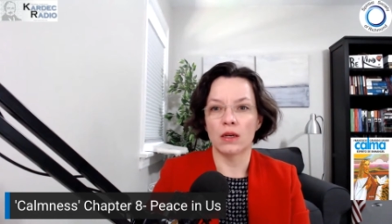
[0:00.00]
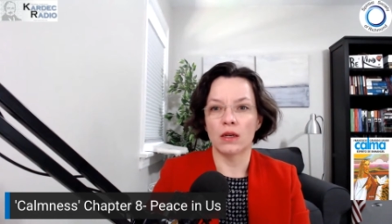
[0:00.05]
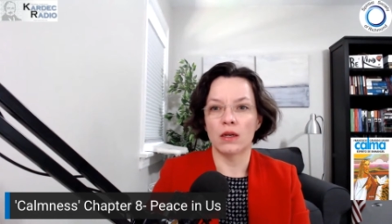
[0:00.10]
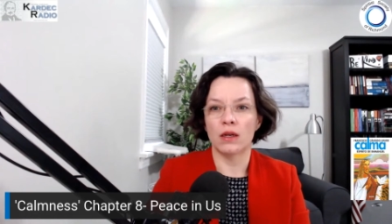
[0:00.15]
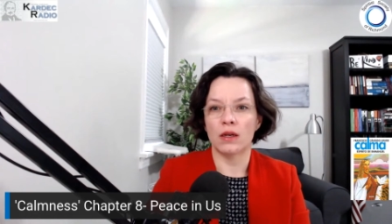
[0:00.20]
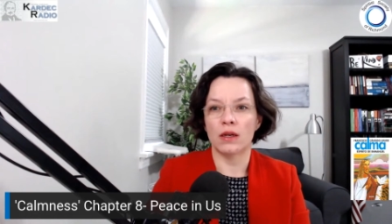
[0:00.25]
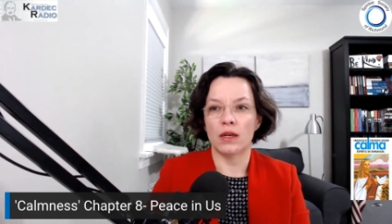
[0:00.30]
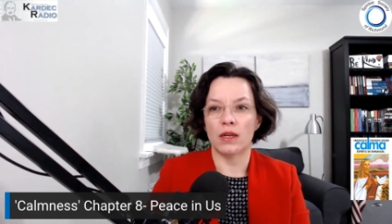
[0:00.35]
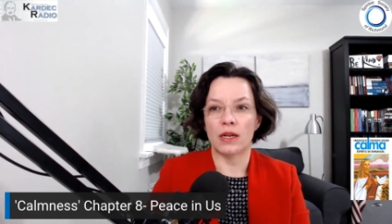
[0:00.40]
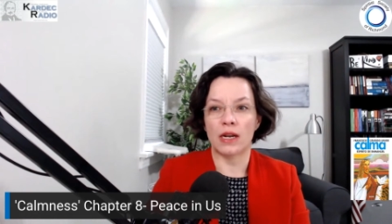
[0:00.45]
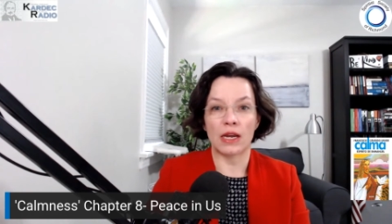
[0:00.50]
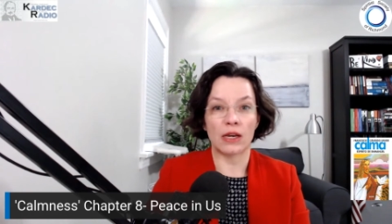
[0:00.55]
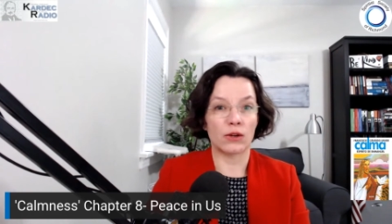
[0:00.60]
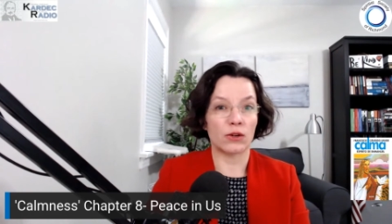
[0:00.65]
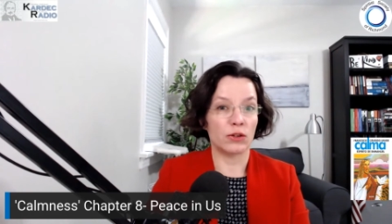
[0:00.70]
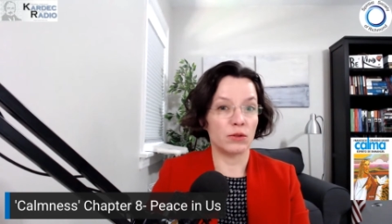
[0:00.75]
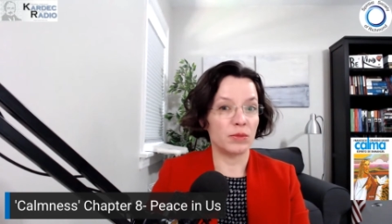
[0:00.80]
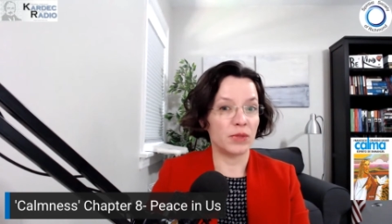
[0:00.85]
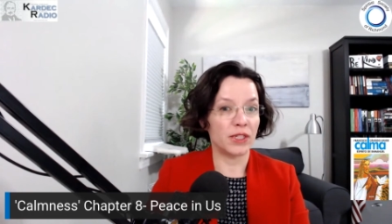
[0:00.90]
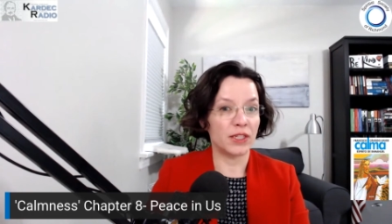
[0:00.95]
And I could
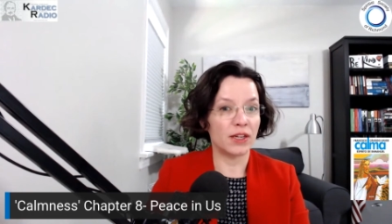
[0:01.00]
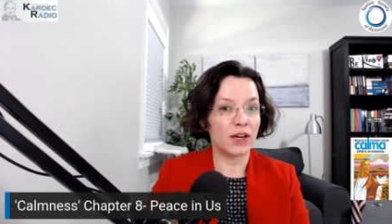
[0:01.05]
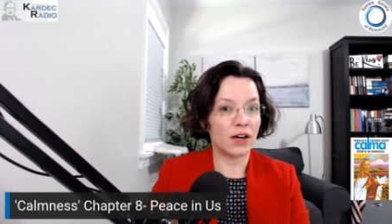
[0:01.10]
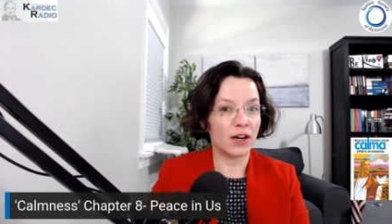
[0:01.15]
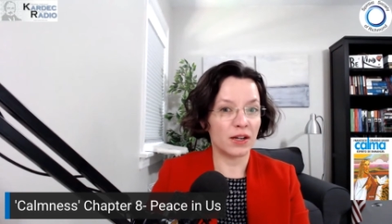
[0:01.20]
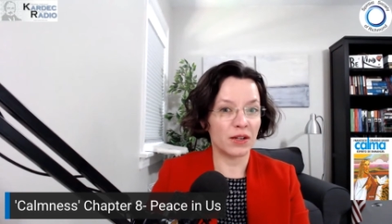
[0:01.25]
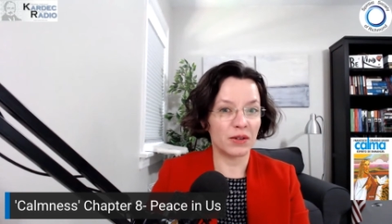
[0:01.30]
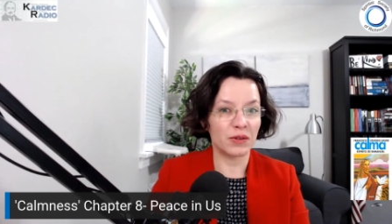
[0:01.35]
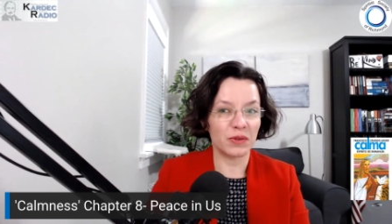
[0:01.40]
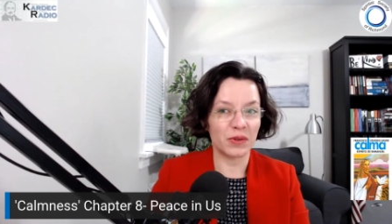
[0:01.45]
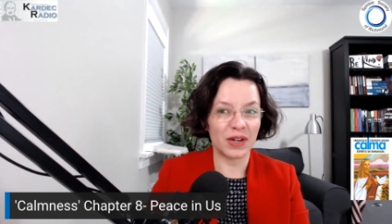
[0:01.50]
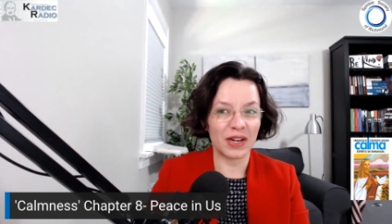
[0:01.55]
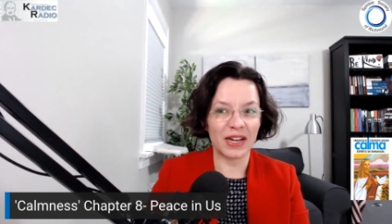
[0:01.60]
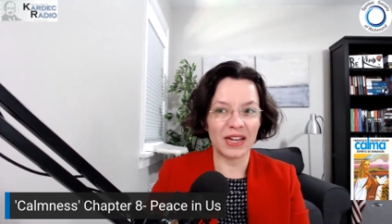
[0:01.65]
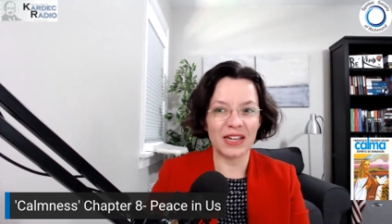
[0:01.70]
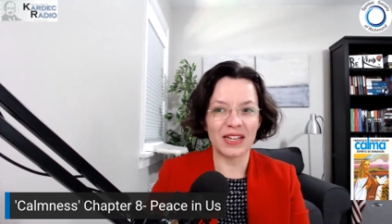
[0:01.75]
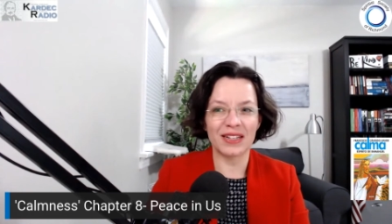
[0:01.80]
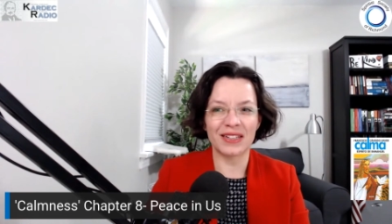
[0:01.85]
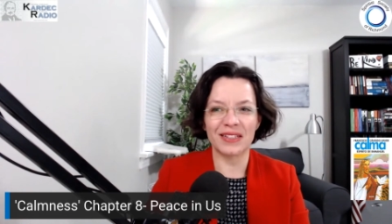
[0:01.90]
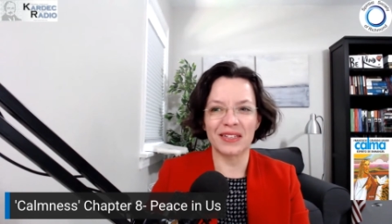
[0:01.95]
be done, right?
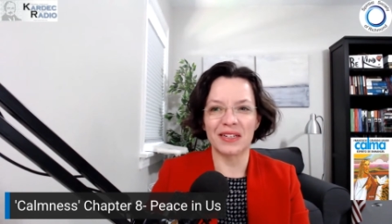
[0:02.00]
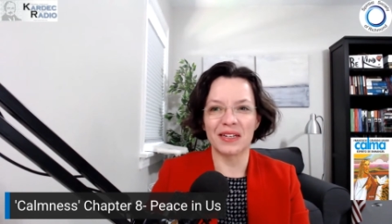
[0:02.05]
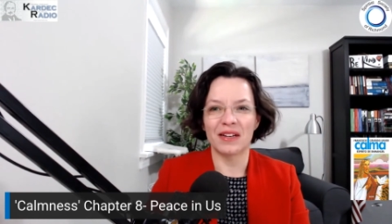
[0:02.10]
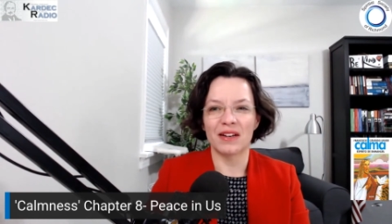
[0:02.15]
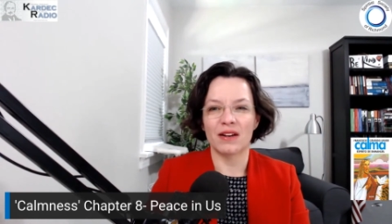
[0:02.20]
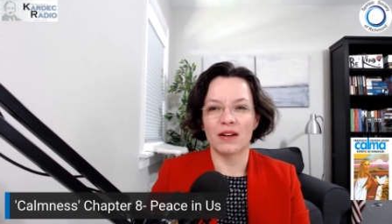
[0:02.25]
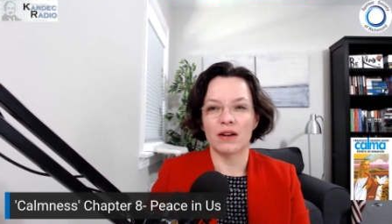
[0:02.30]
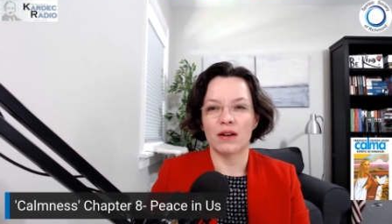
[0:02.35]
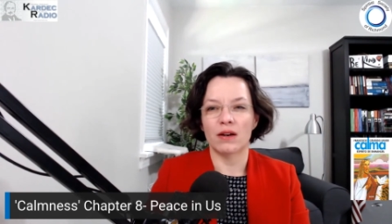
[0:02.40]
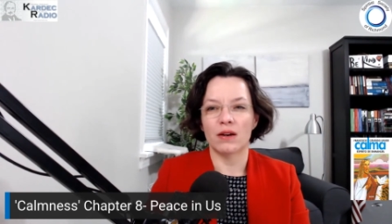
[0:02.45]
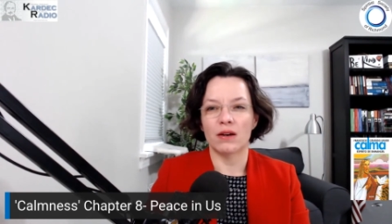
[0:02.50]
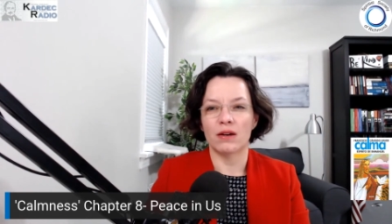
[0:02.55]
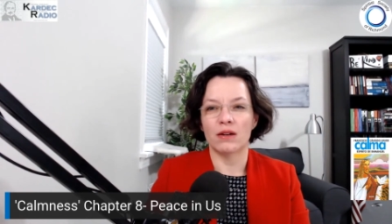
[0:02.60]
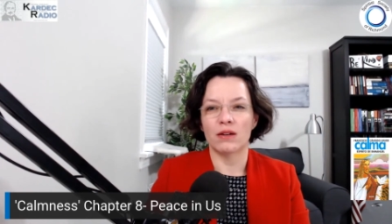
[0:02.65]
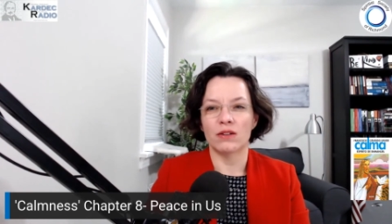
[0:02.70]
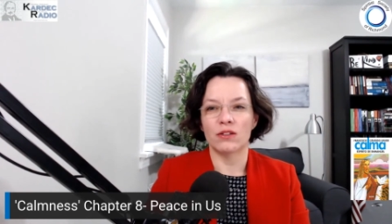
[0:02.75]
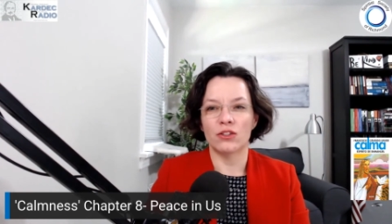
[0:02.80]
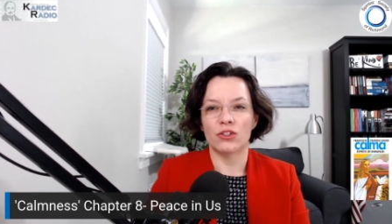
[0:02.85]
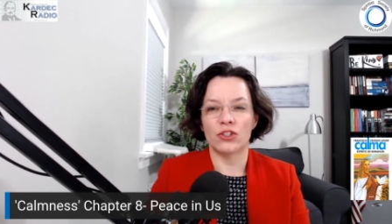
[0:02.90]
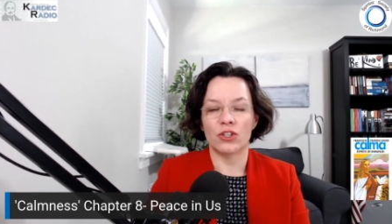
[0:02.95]

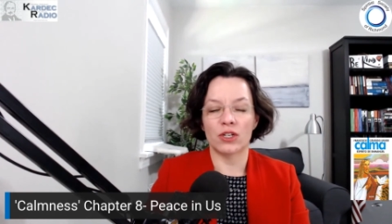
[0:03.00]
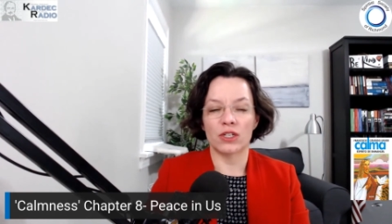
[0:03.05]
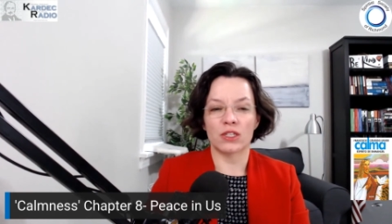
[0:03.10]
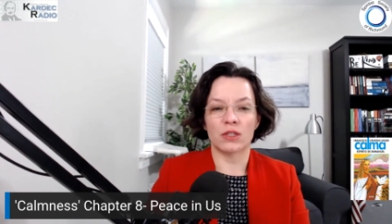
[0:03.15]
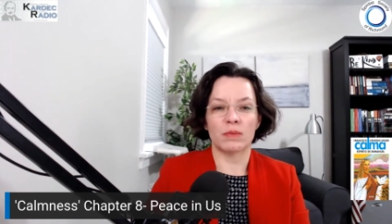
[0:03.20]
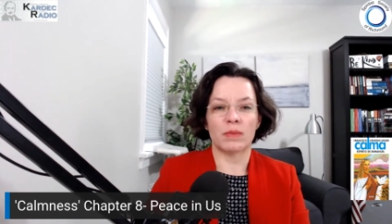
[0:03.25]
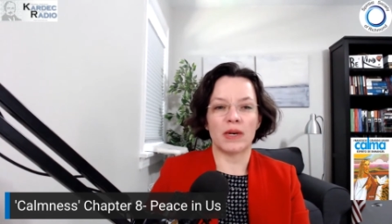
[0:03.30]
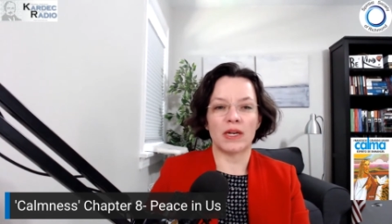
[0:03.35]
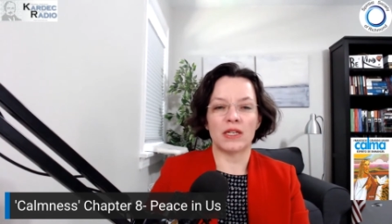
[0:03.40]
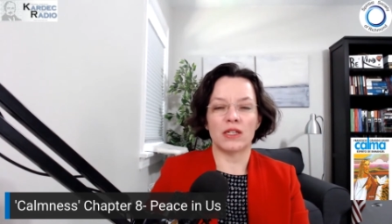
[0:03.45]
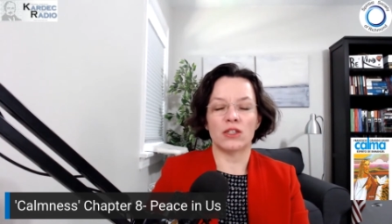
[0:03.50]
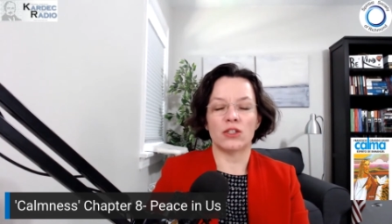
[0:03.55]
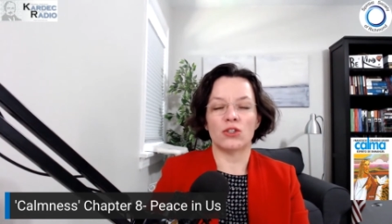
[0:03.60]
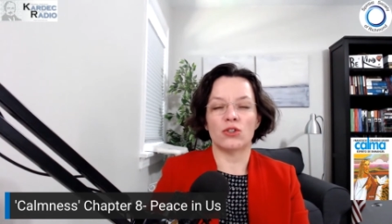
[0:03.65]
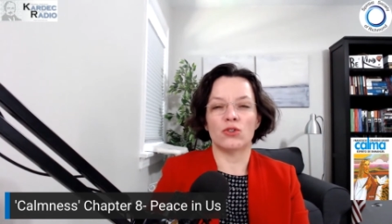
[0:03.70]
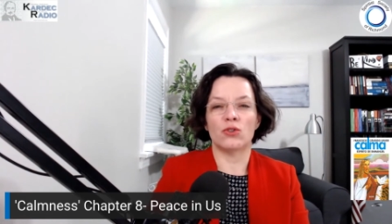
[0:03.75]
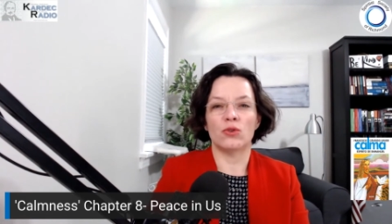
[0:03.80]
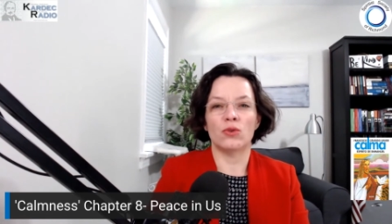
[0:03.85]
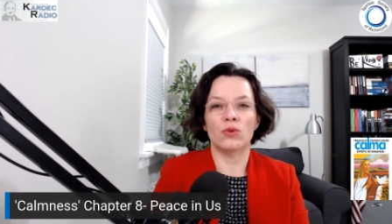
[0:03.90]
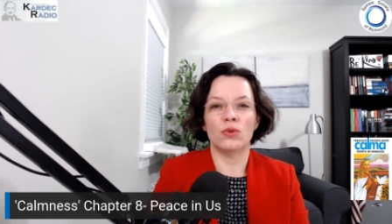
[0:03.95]
Just by these
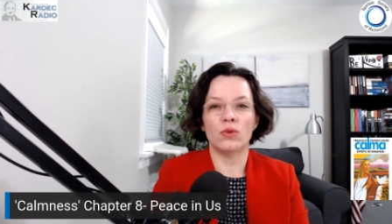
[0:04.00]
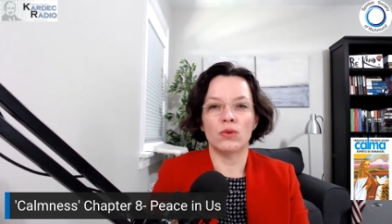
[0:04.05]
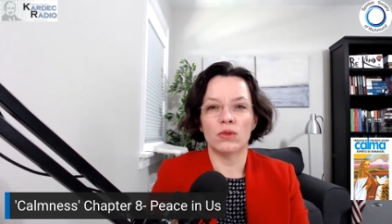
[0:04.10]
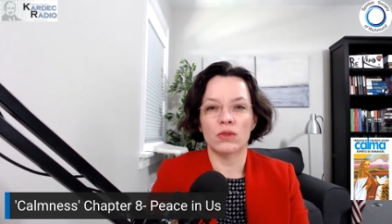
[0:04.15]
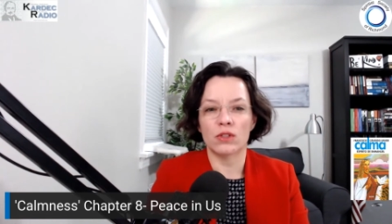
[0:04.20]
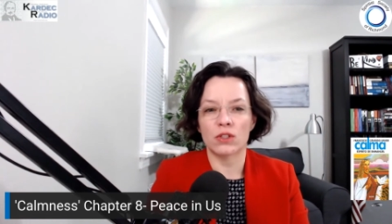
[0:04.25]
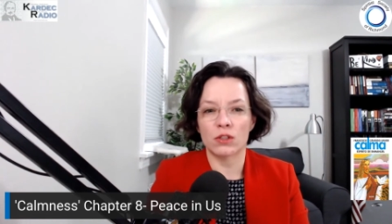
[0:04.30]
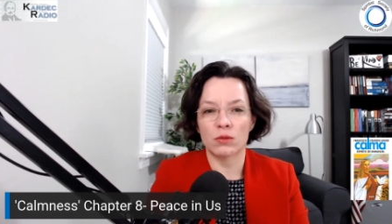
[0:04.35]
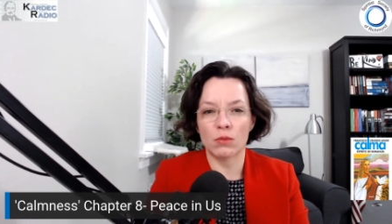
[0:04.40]
two small